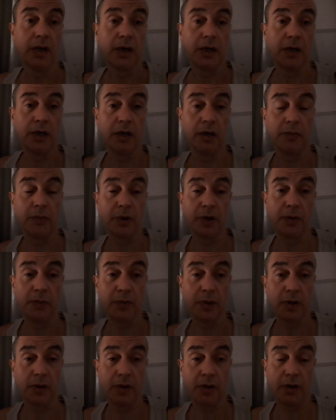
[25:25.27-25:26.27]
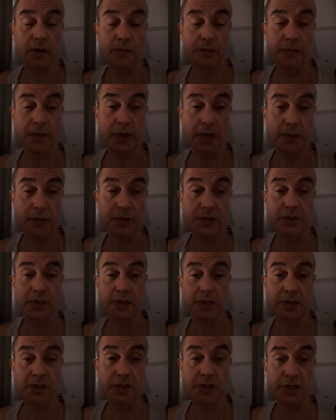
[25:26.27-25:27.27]
I'm now in
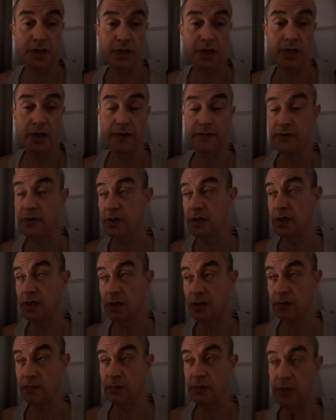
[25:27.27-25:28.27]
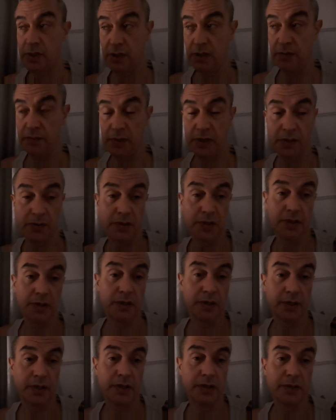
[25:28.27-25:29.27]
such a state after dealing with the emails
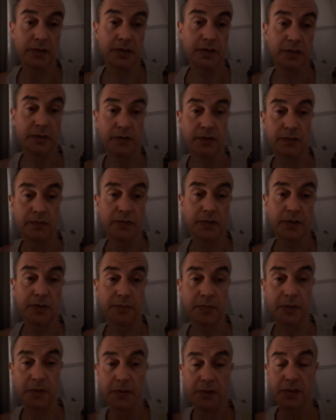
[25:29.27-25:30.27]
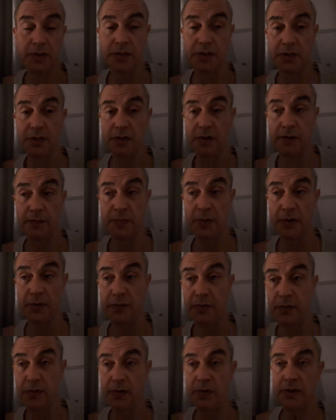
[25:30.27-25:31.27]
tonight, just to respond to yourself. But I
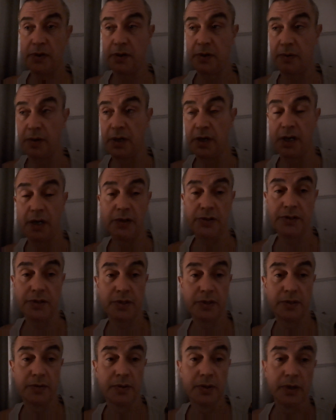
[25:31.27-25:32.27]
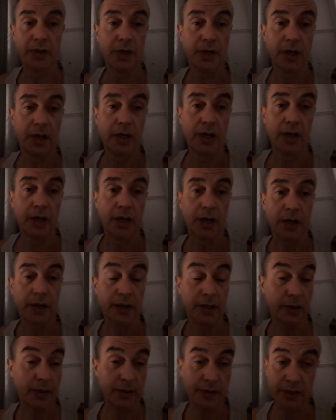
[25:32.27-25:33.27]
thought, you know, I had to. I
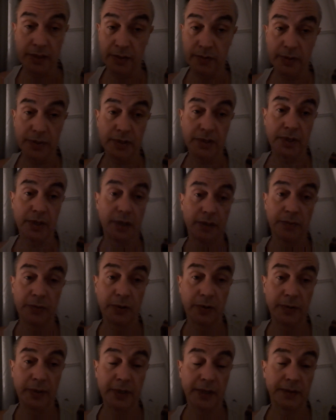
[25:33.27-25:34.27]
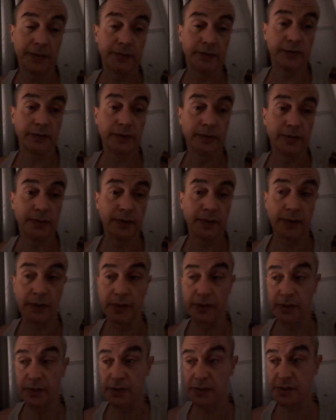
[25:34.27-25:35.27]
can't deal with this anymore, man.
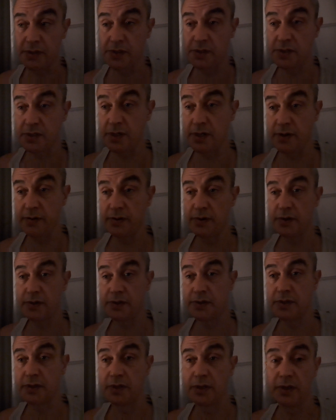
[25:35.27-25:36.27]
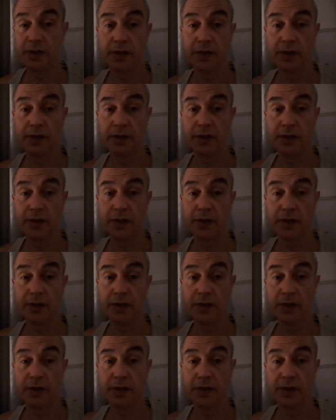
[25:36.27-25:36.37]
Like, this is serious.